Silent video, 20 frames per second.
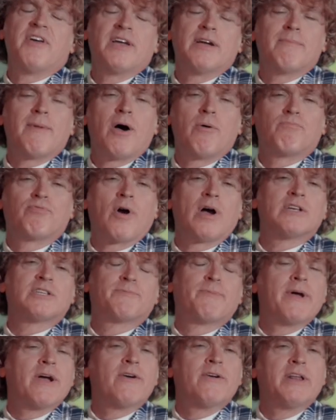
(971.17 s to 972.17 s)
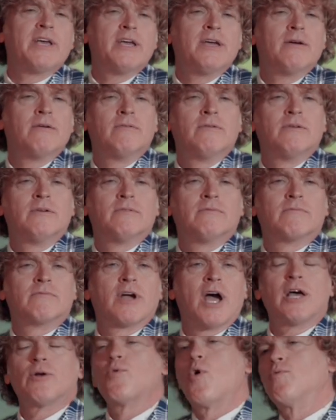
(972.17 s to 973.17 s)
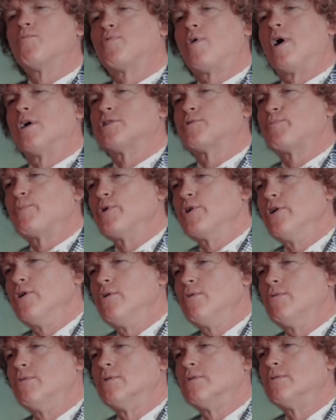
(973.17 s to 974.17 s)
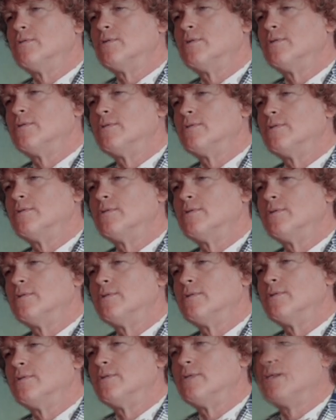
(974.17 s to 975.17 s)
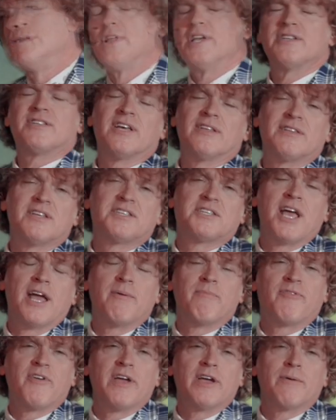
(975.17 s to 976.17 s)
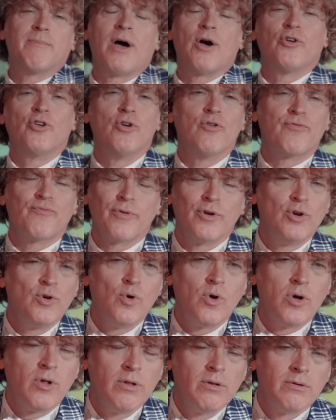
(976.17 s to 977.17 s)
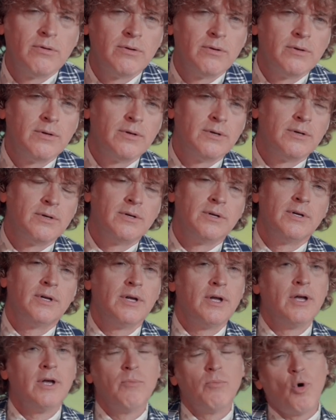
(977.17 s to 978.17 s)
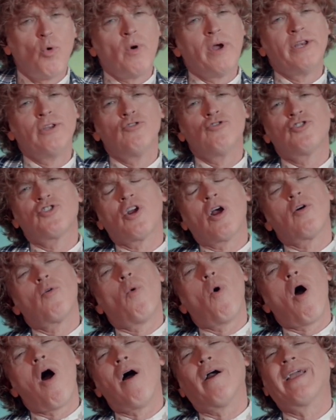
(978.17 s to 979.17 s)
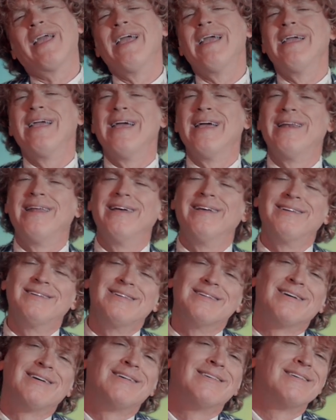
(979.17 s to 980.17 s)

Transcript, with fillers: thing about prosperity God won't prosper you they said the same thing about youth renewal but when you start walking in it